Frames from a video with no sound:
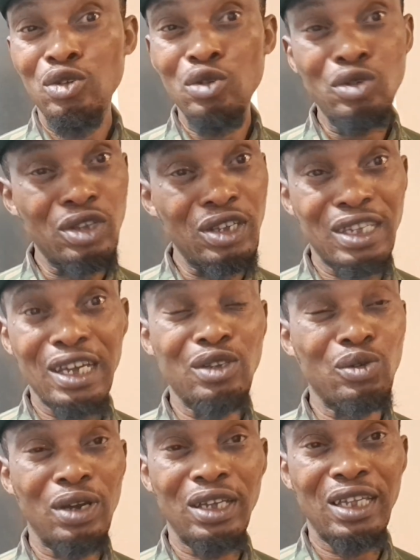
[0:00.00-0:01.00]
Two
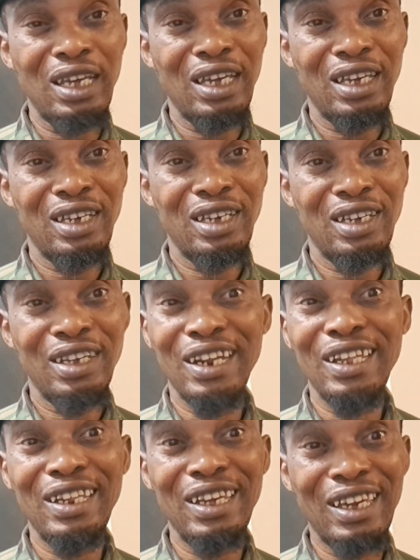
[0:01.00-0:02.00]
sisters were there.
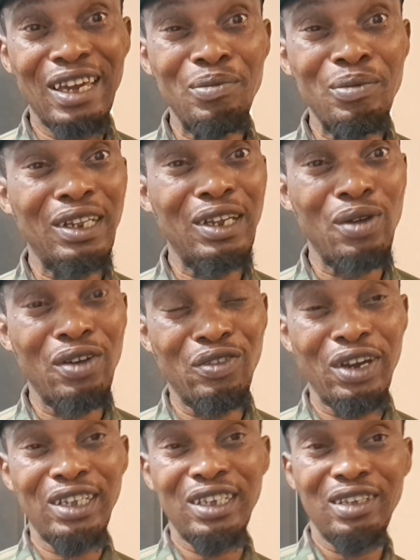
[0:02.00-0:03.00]
Rather they came and they were
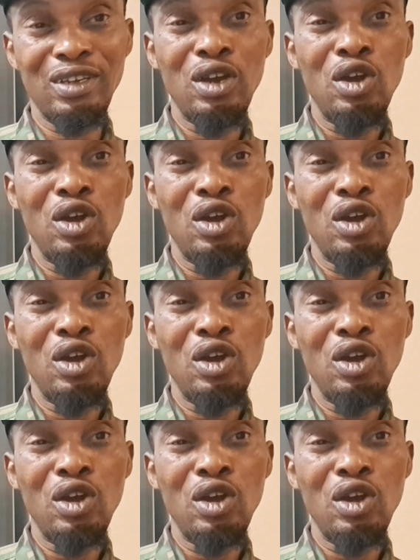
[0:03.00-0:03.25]
fighting.